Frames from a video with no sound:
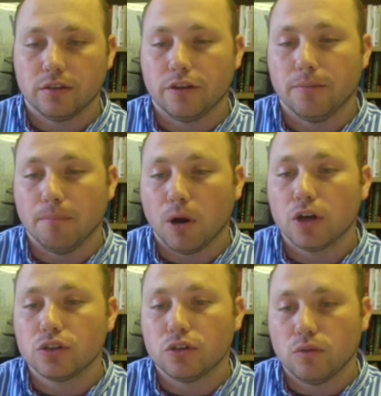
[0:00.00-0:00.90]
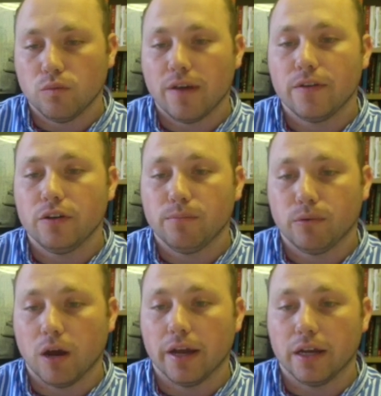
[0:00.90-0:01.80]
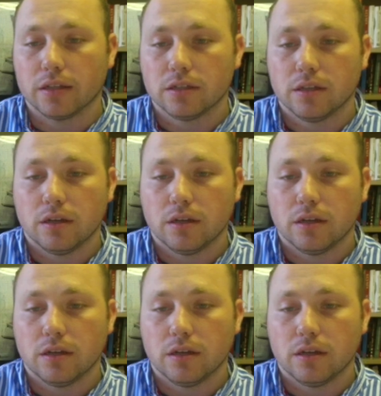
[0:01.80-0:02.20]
their marginal revenue product,